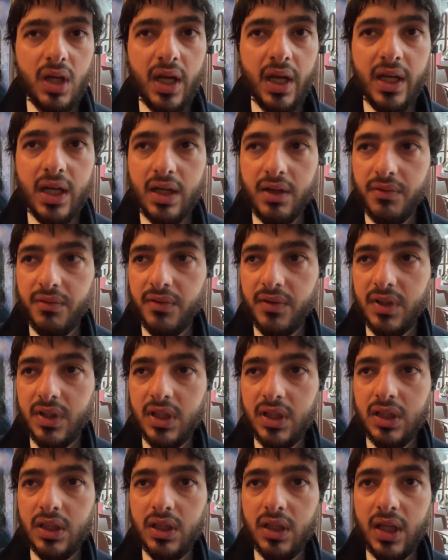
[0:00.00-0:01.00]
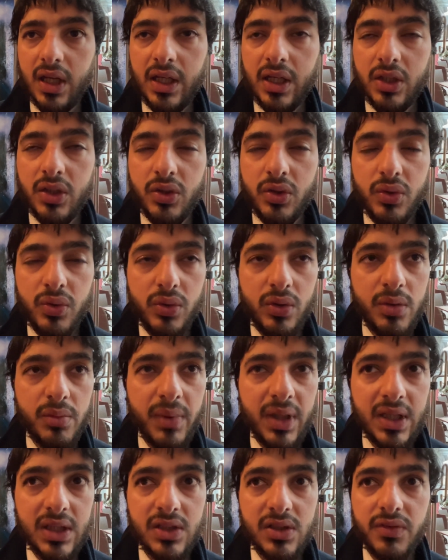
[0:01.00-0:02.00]
I have two
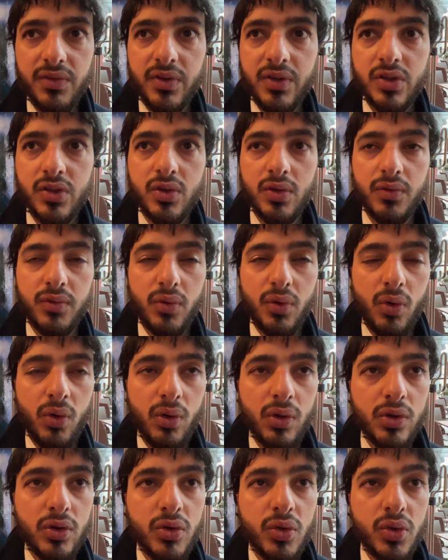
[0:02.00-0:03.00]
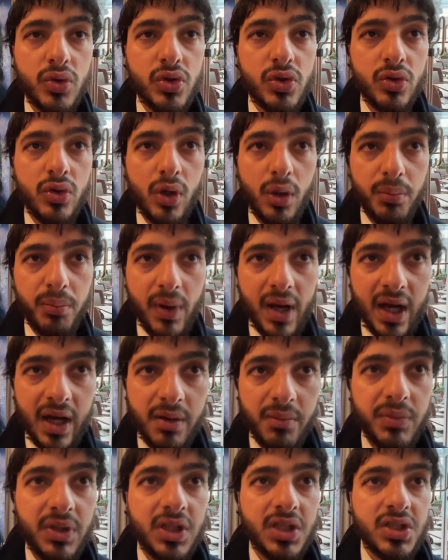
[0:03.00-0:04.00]
demands. First of all, to stop
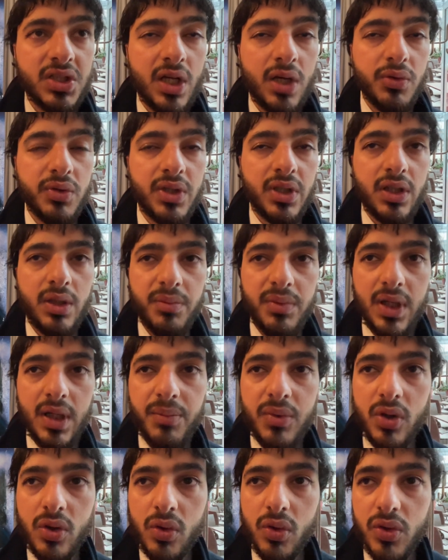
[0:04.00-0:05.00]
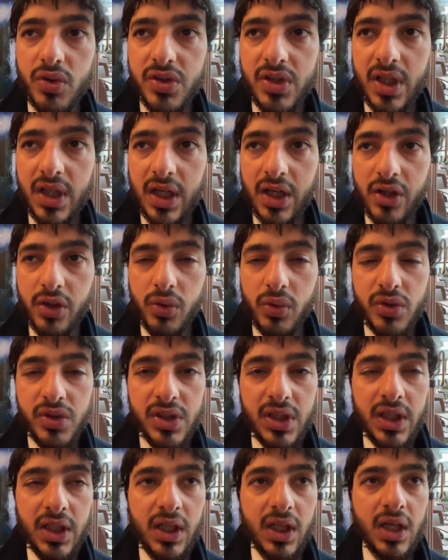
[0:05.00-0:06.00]
arming Saudi Arabia because they are
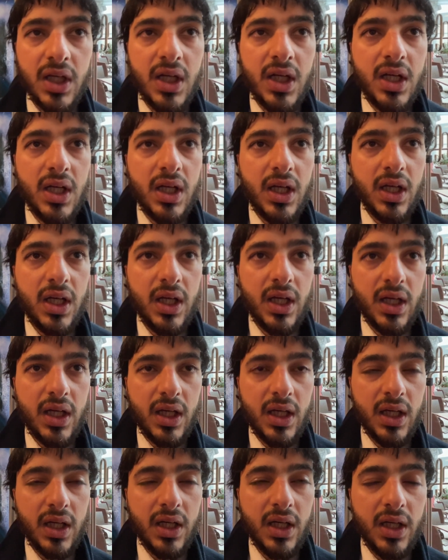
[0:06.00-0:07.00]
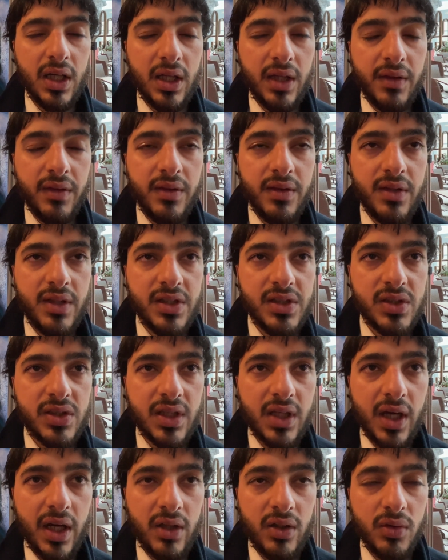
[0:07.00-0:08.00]
using this
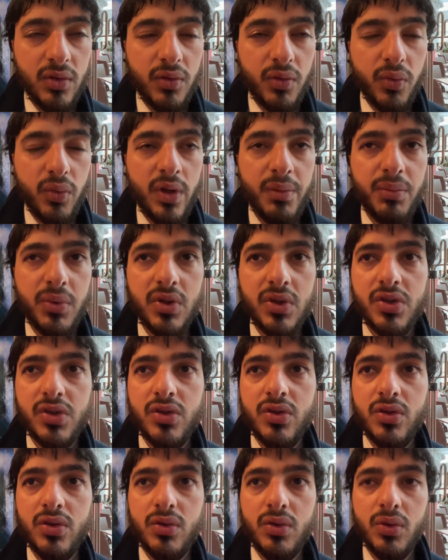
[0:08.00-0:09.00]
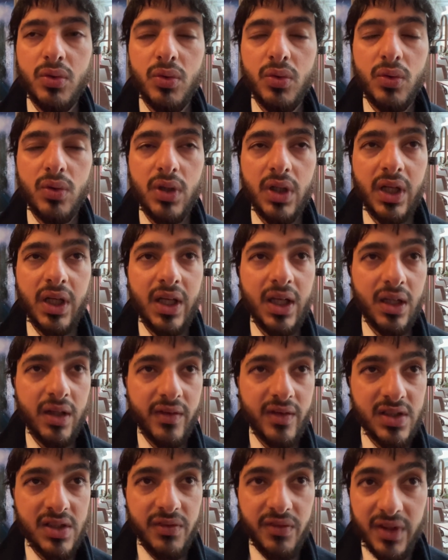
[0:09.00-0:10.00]
kind of weapons to kill
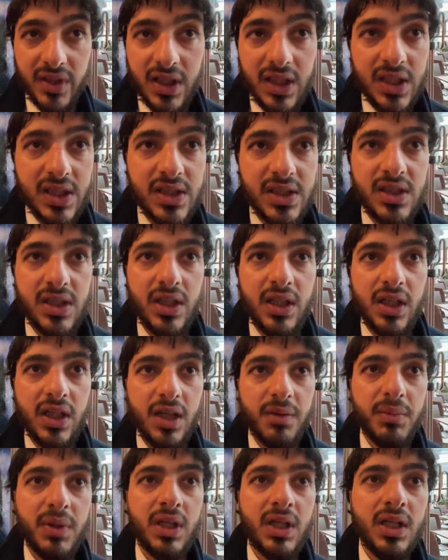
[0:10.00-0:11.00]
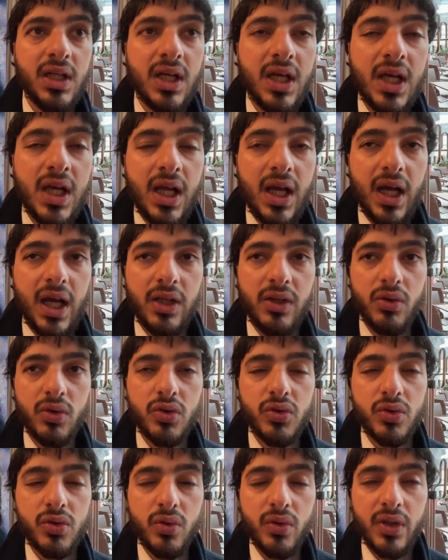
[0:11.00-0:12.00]
the civilians in Yemen, and
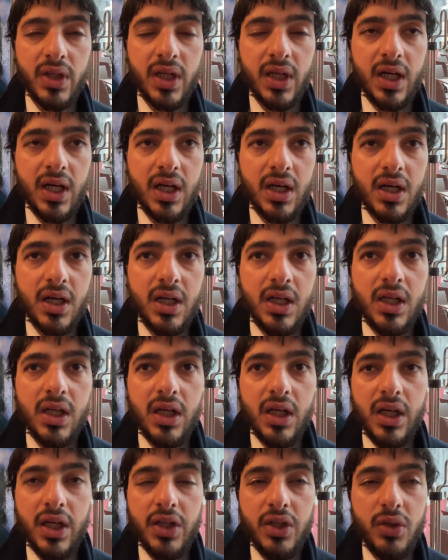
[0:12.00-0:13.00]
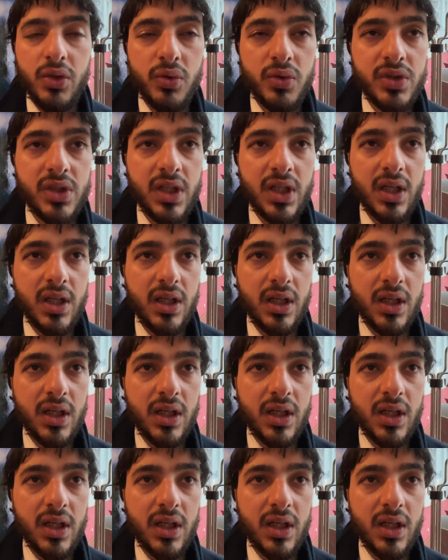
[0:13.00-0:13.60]
also they are using